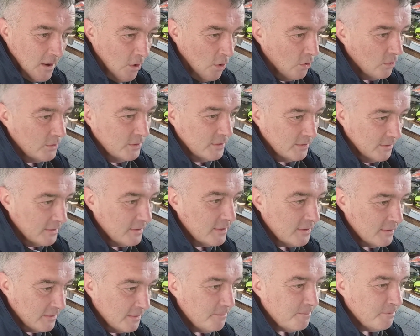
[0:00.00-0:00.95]
Oh,
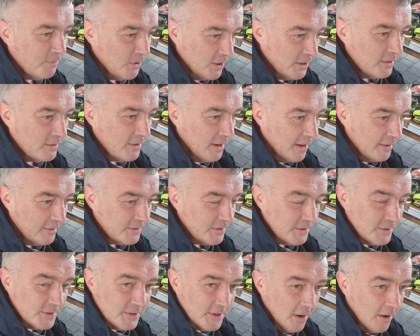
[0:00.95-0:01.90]
brilliant
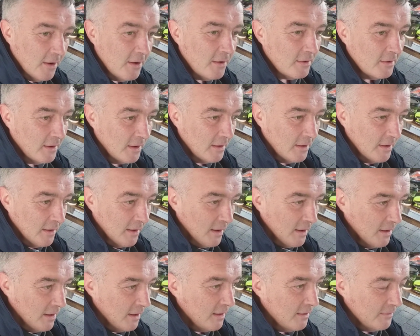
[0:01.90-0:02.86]
characters. All,
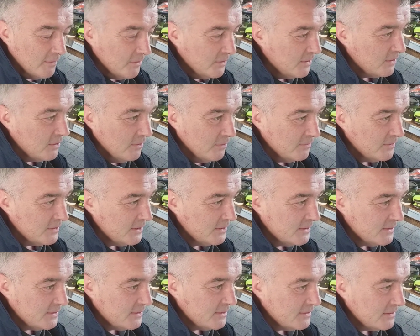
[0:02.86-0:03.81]

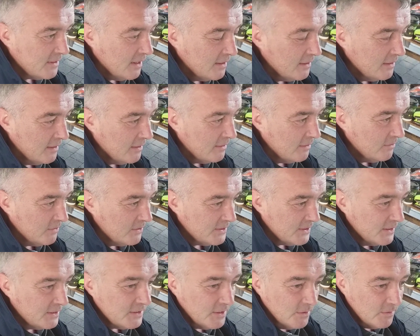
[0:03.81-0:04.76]
since
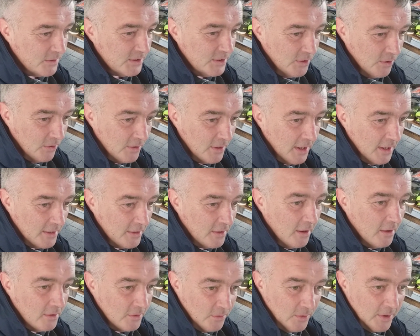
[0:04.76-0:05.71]
I was a young lad
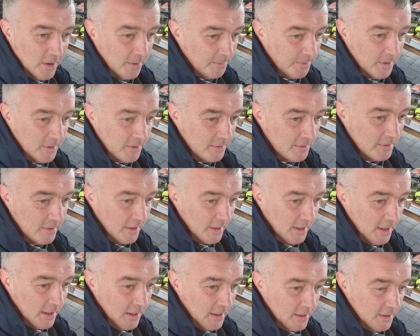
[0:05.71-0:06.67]
all the way up, and,
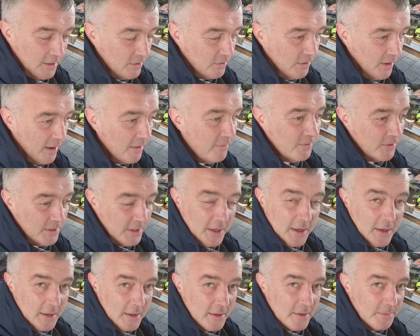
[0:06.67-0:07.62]
every
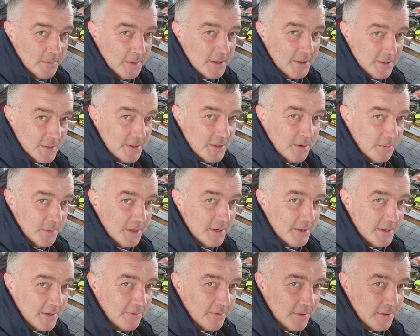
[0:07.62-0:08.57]
day you'd meet somebody
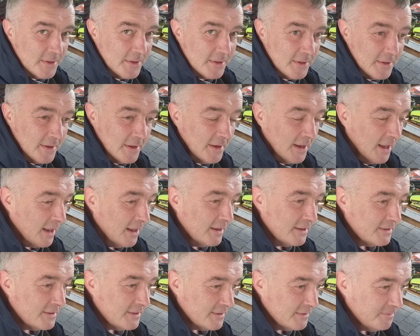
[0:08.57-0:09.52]
different
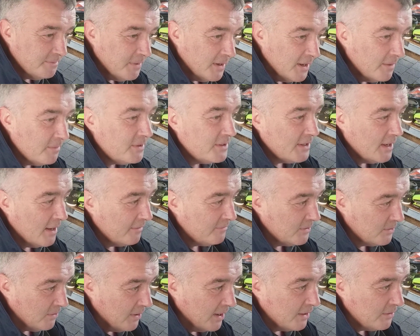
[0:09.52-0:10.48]
and be able to have the
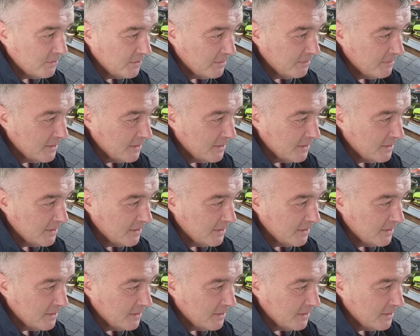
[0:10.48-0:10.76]
crack with them.